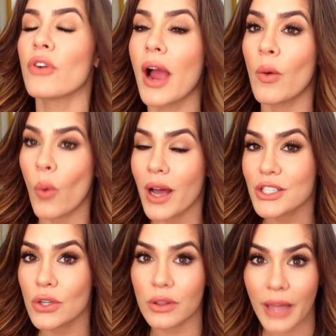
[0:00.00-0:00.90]
I want
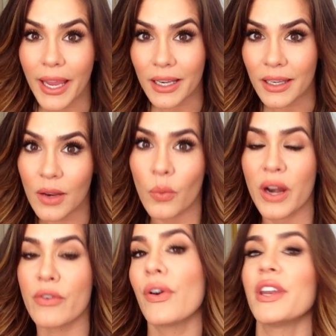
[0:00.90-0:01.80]
to lighten
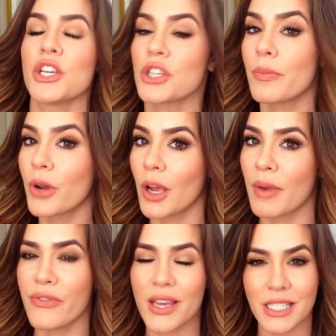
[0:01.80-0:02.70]
whatever foundation I'm putting on my
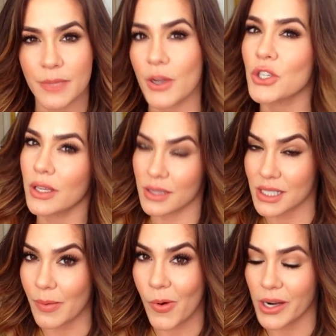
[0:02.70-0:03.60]
face, especially in the
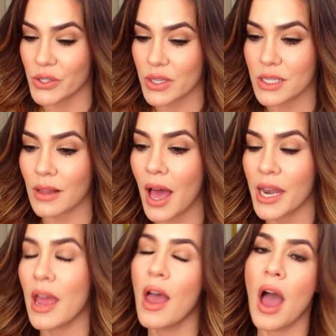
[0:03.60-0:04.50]
summer, I do this a lot,
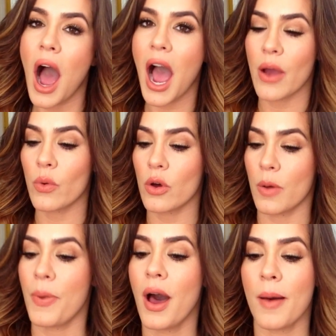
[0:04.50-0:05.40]
I will
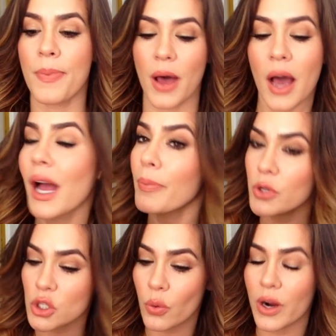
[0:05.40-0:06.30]
pump a couple
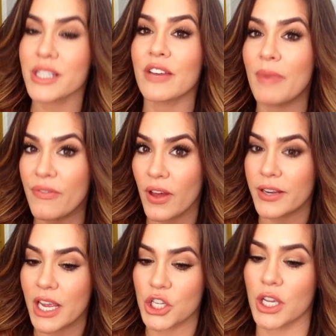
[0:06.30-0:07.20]
squirts of my
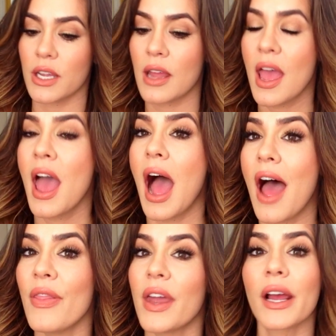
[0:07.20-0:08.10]
foundation
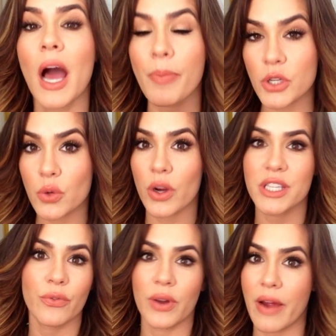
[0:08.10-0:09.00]
and then a couple squirts
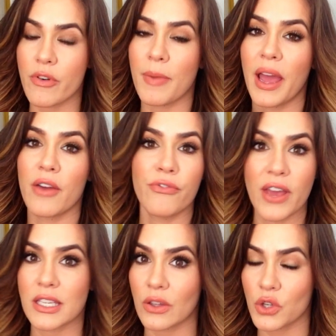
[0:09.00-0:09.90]
of whatever my
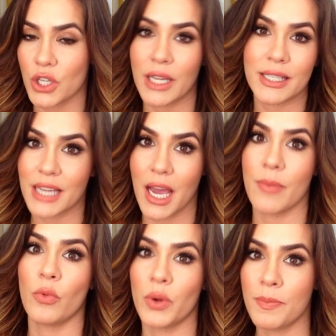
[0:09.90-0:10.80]
face lotion at the
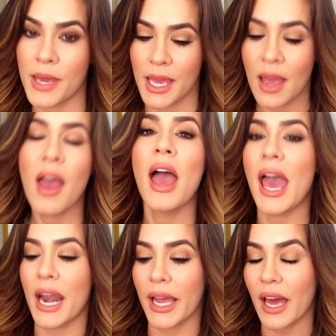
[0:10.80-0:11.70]
time would be.
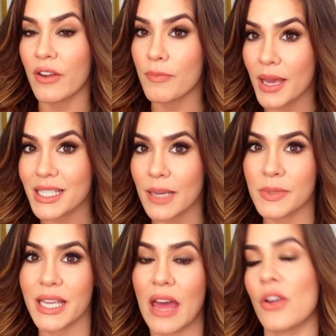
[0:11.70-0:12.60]
And I kind of mix them
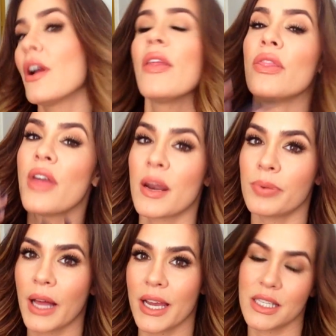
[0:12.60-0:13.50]
together and then
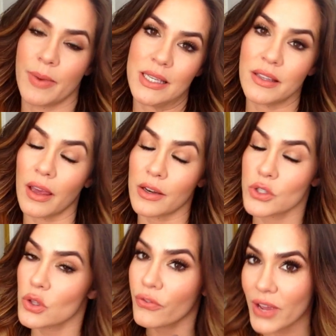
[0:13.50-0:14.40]
apply it to my skin.
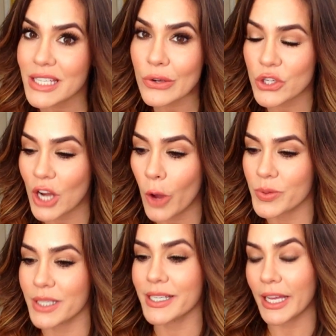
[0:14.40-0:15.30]
So the face lotion helps
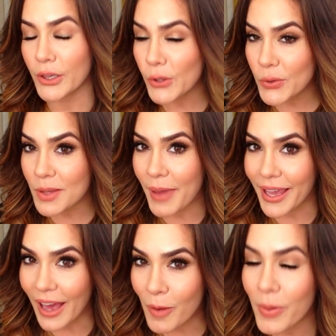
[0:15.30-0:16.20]
to dilute the
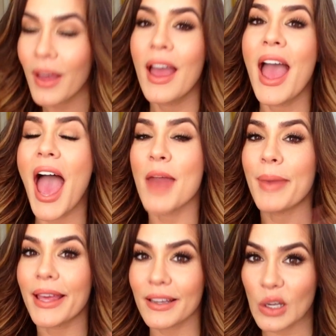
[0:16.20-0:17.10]
makeup and
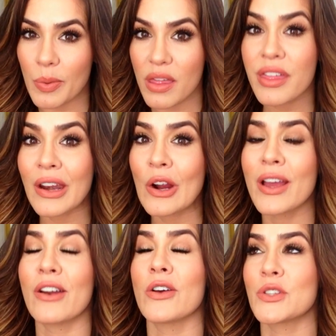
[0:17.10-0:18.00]
make it a little bit thinner.
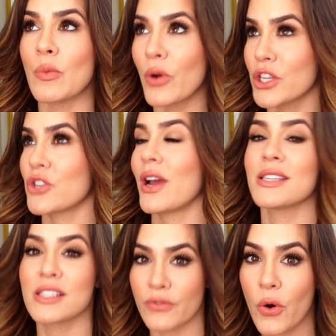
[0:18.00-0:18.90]
It also
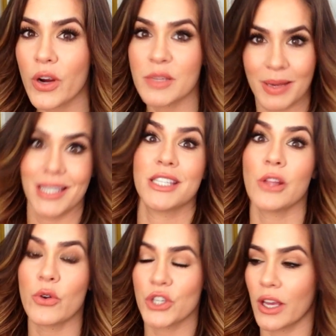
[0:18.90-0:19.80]
moisturizes, of course, because it's
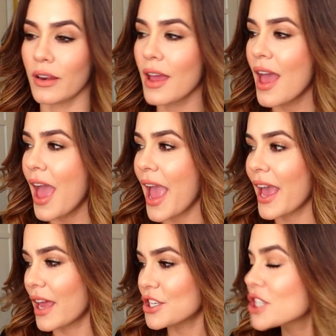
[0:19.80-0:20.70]
lotion,
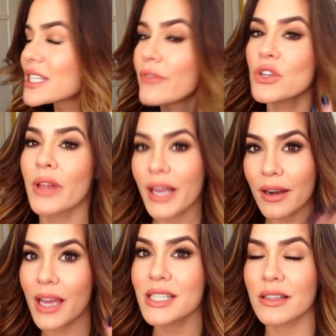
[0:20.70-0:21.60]
and just gives you like a
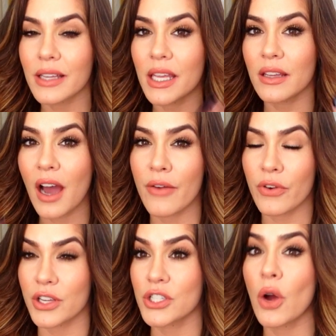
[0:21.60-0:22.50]
nice clean
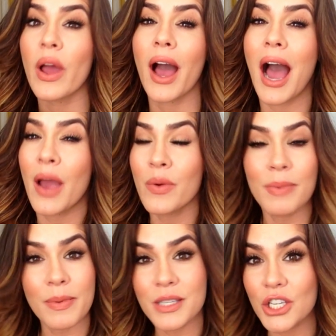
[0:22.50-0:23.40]
coverage. So I would
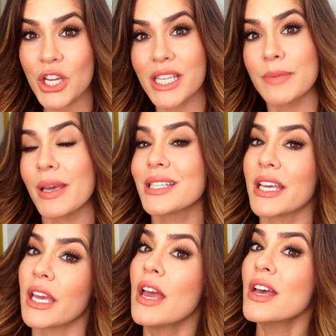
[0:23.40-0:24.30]
maybe suggest
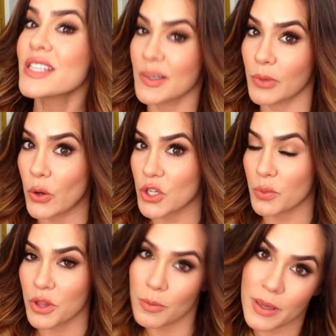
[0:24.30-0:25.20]
mixing some lotion
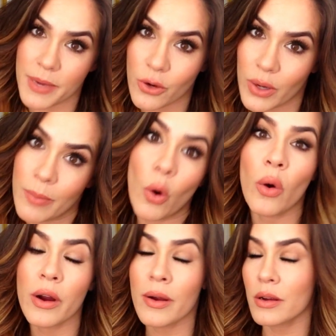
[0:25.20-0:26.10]
with your BB cream
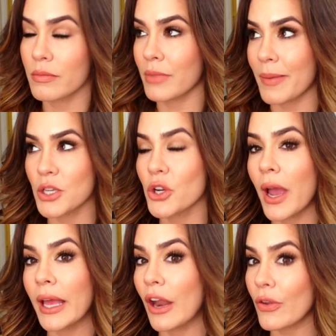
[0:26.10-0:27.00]
or maybe
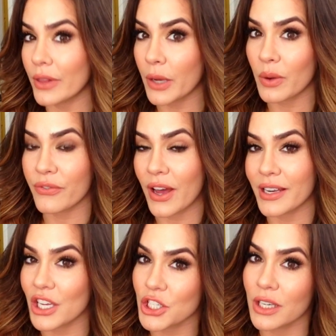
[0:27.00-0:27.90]
trying another liquid
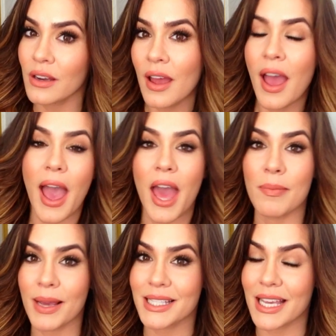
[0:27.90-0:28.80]
foundation and
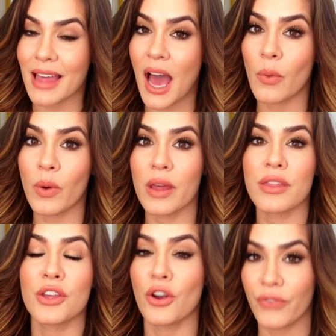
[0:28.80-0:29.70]
mixing that with
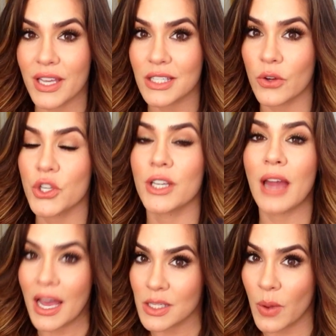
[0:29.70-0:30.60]
your face lotion
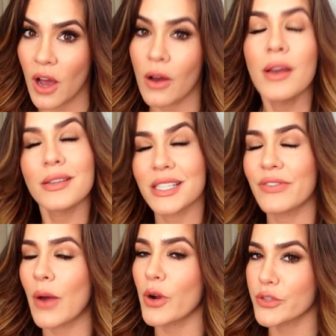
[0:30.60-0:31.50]
as well. See if
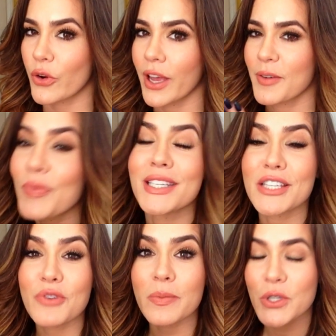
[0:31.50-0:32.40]
that works for you. This
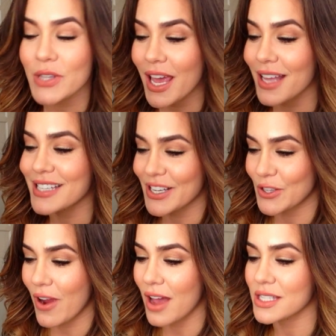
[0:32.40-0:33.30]
is from Suzanne Dexter
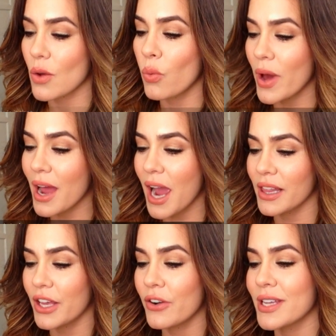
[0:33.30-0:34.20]
House. What
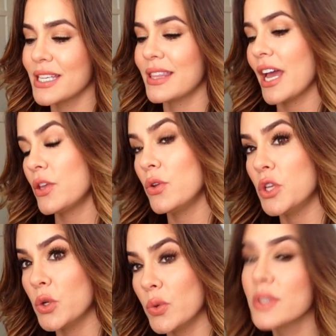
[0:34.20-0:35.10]
highlighter is it that you
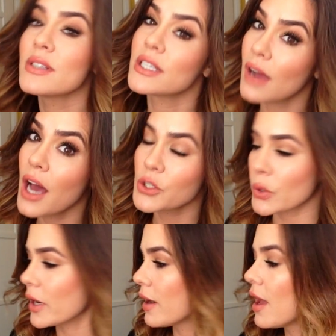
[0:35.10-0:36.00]
use to contour?